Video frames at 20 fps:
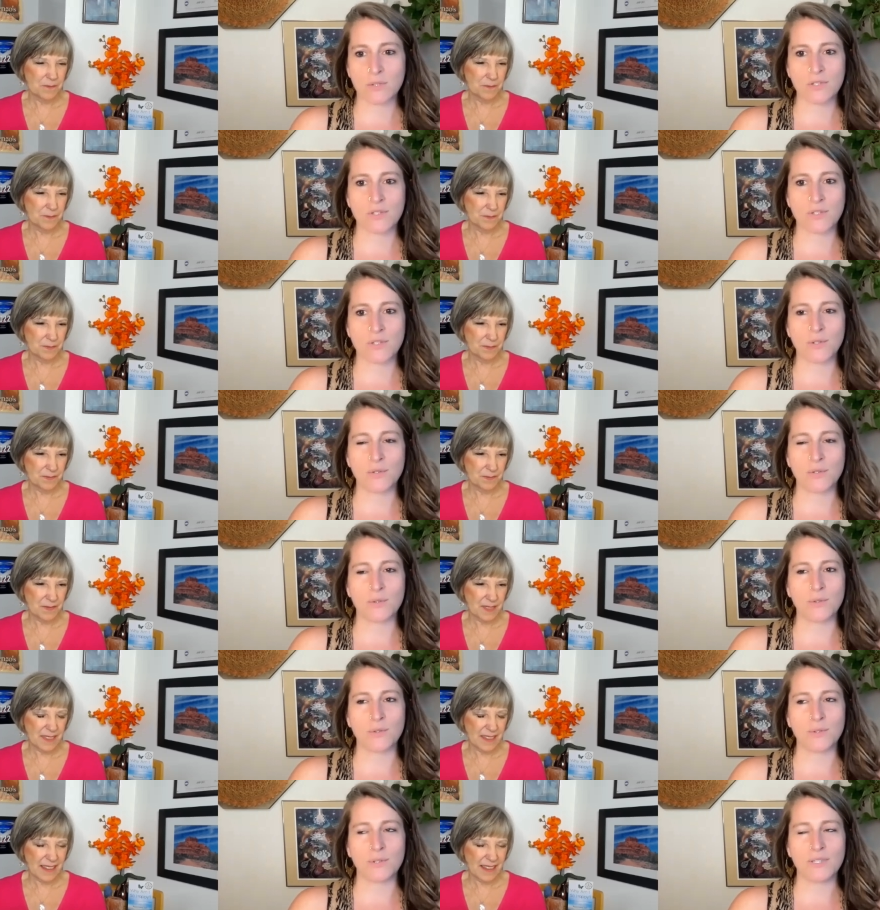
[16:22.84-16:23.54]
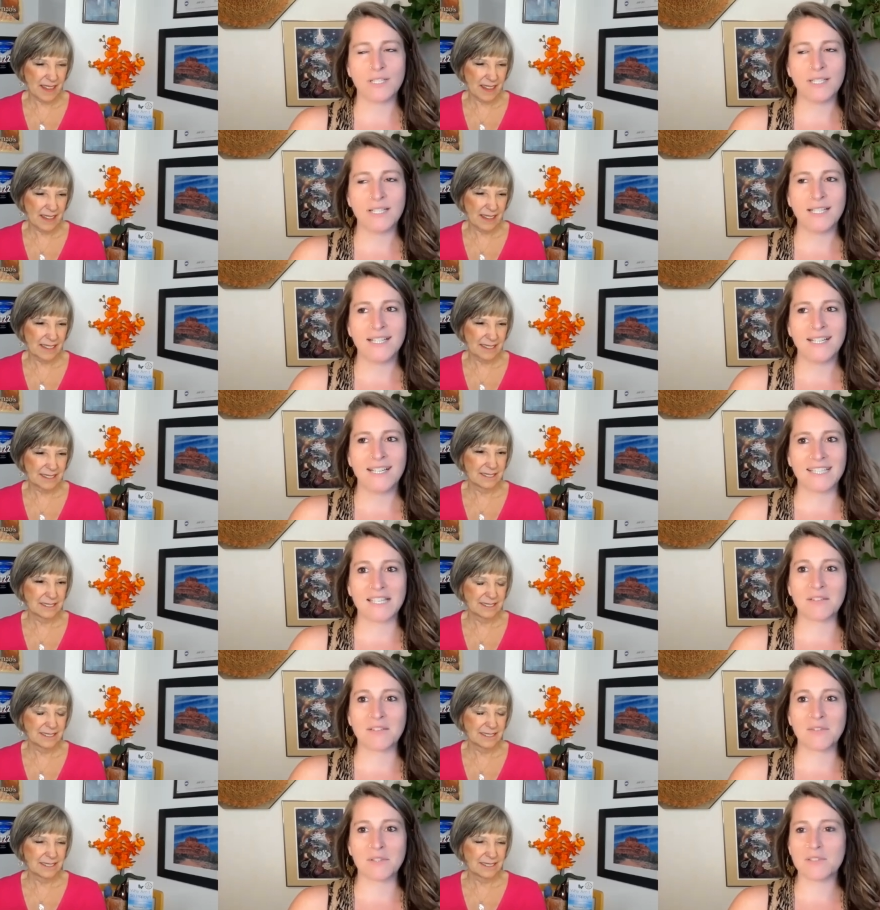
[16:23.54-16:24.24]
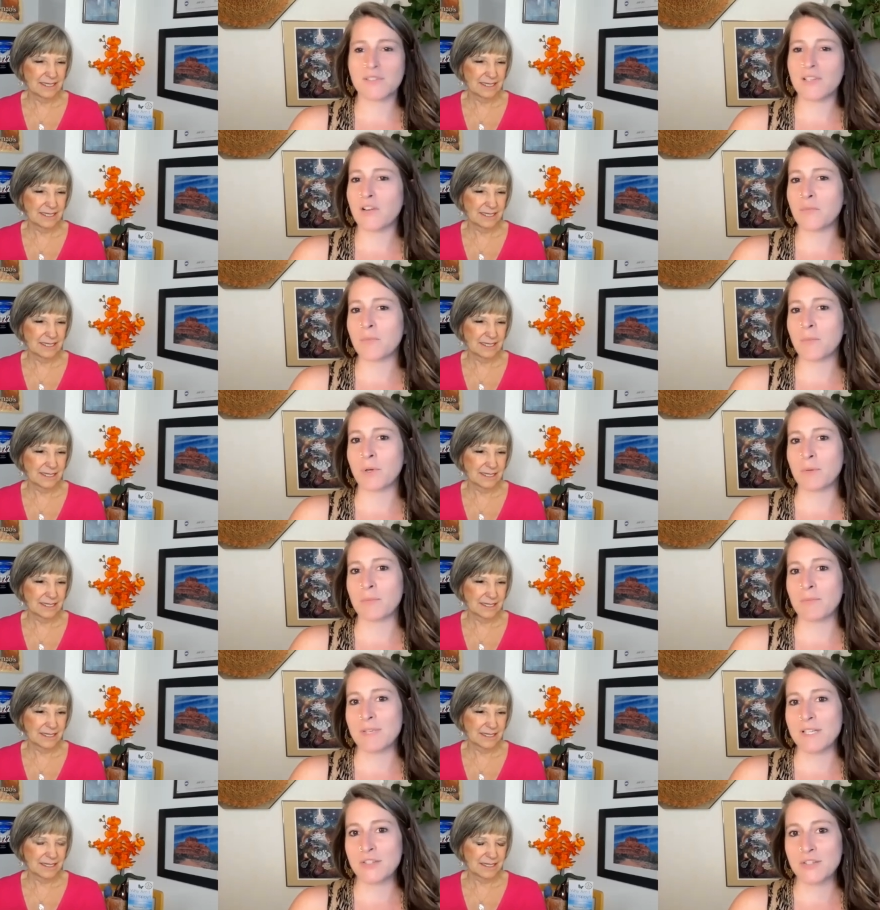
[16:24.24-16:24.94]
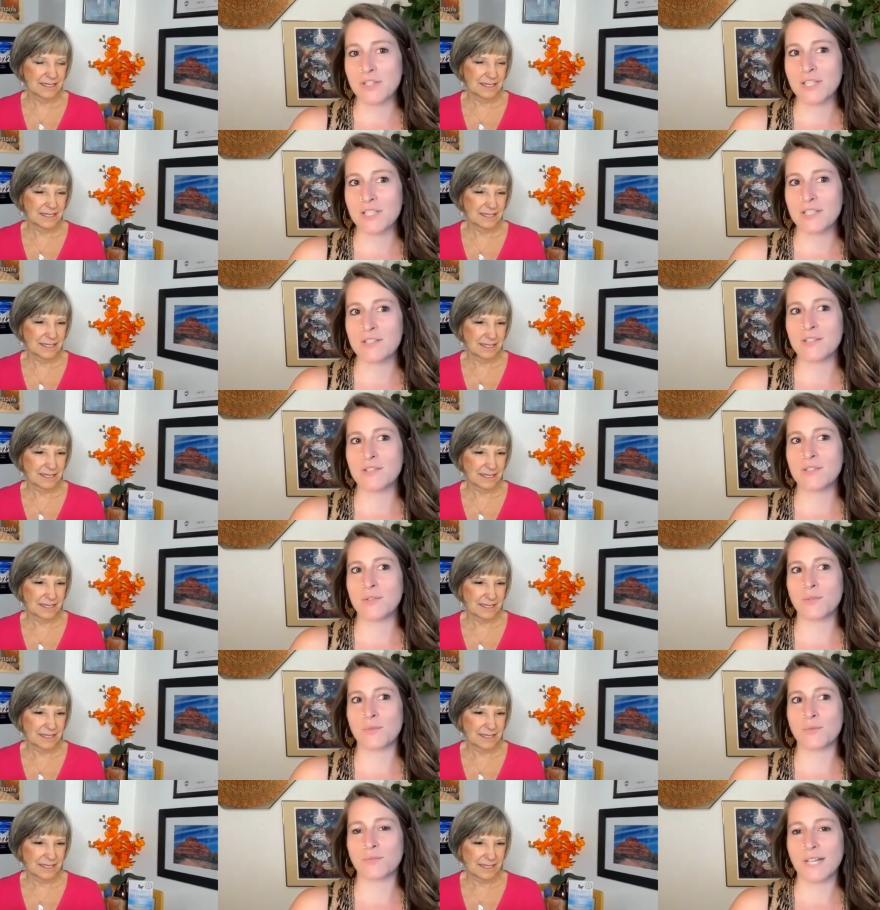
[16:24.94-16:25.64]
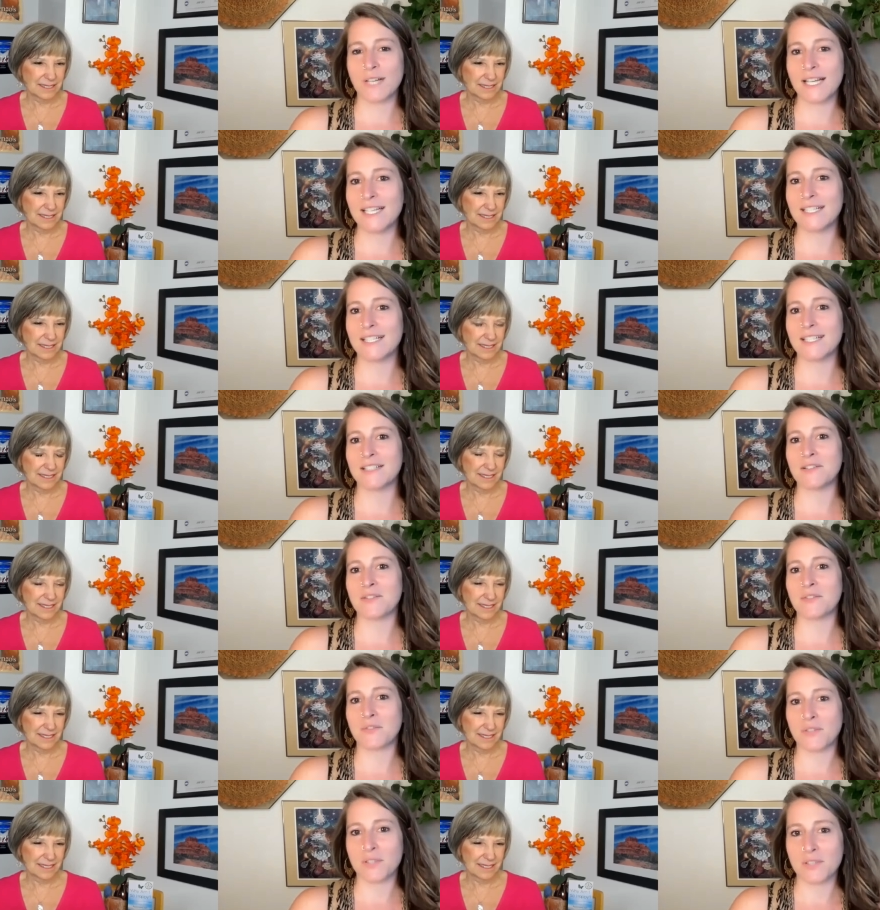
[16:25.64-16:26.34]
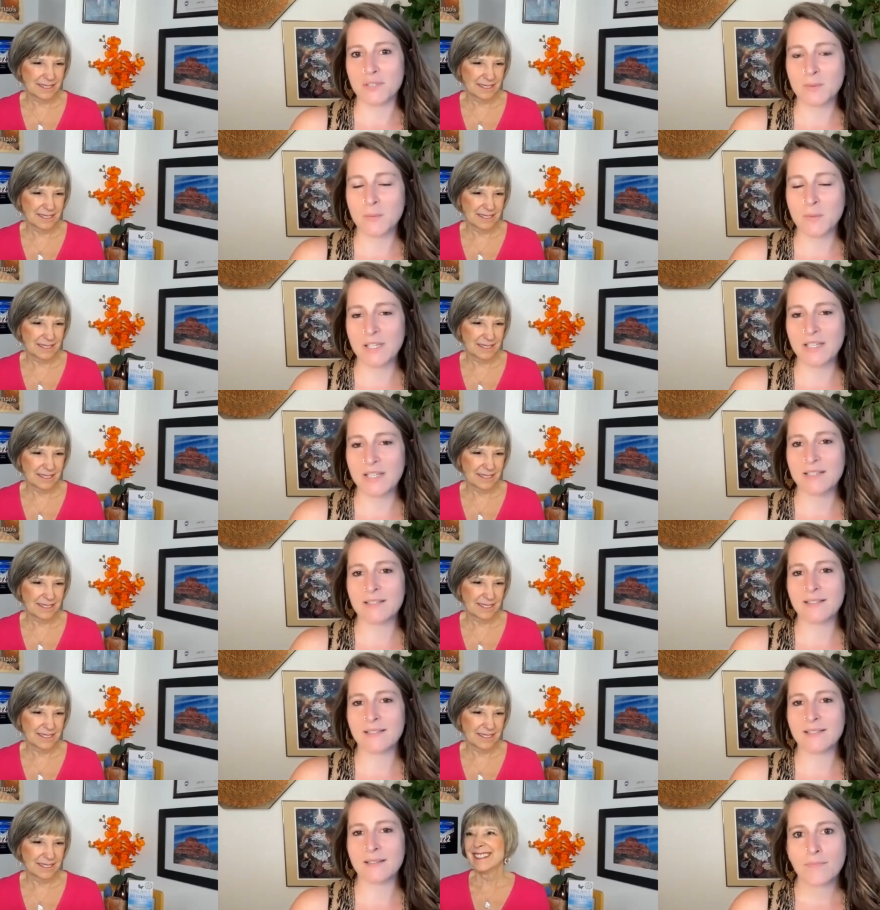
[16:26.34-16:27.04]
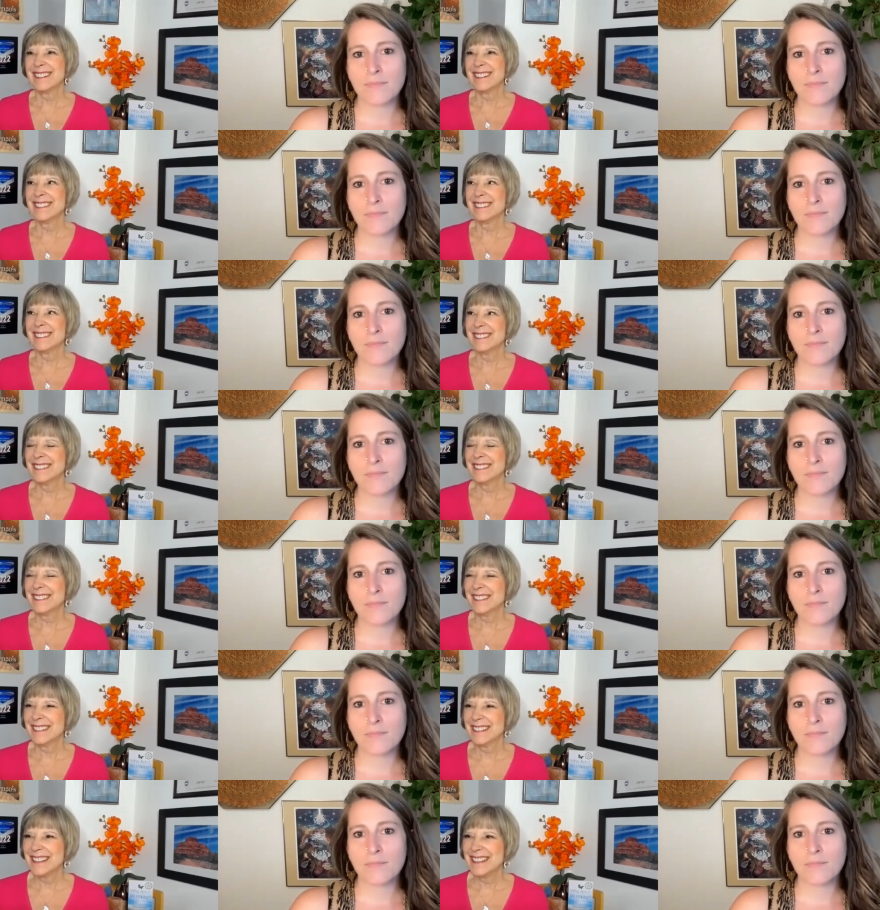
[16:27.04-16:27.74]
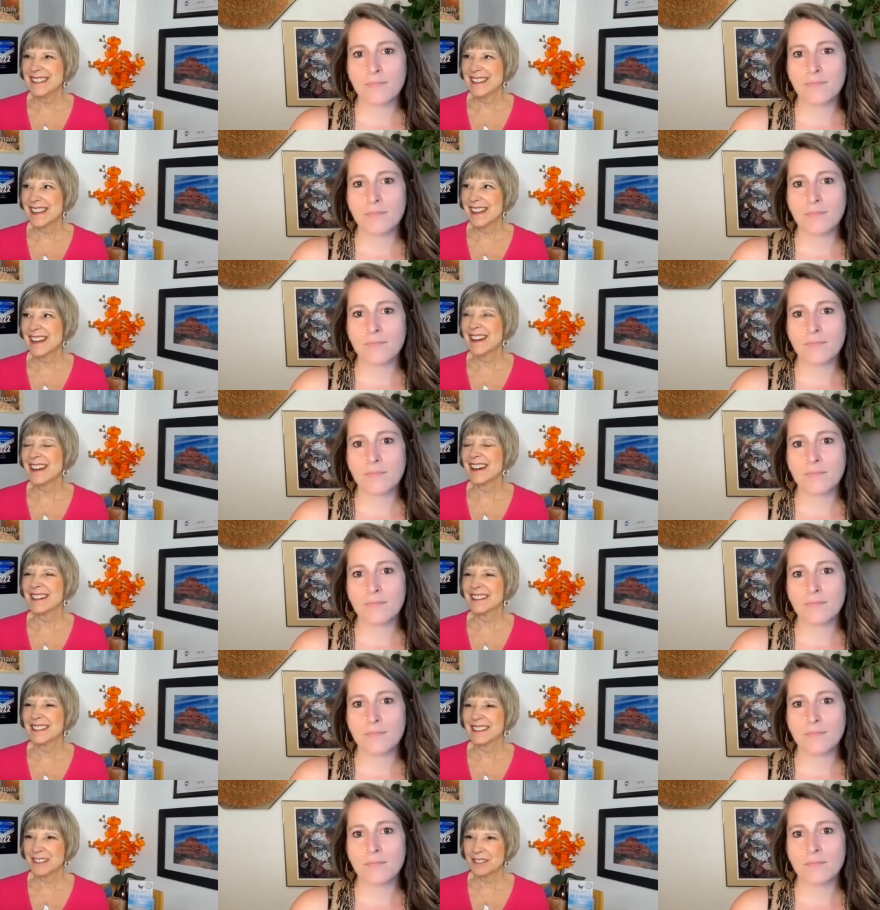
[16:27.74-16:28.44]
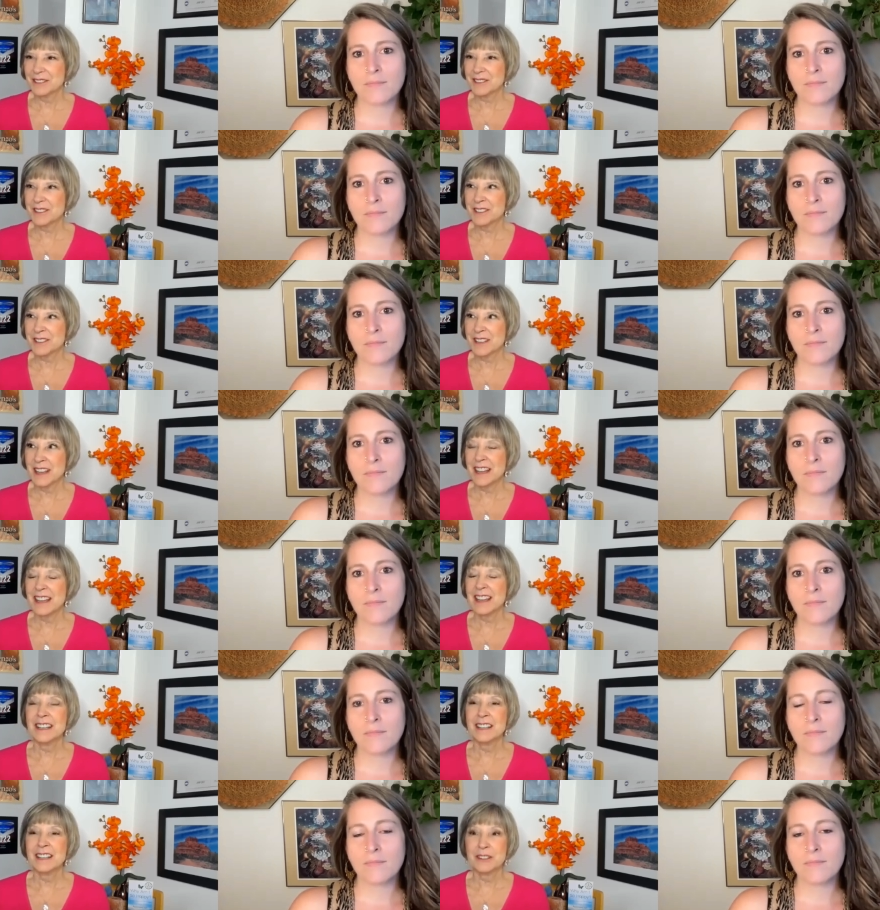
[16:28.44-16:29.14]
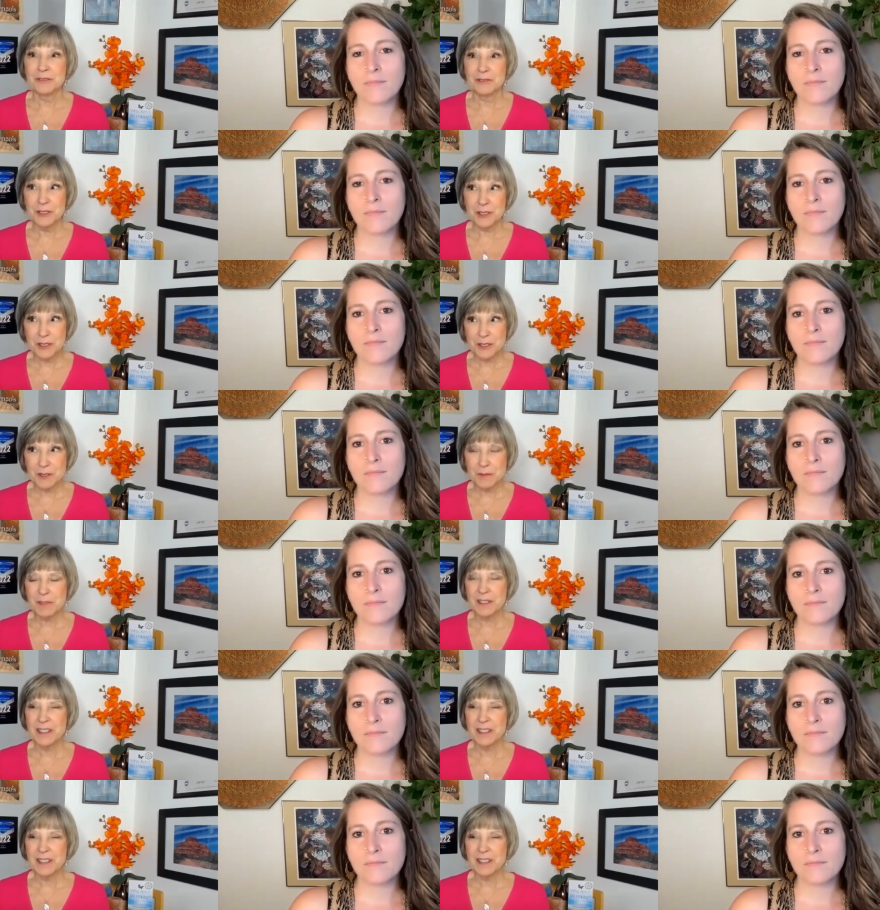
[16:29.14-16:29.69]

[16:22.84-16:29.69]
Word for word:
Speaker 1: or to give yourself permission to write in the first place? Oh, yeah.
Speaker 2: It was in the first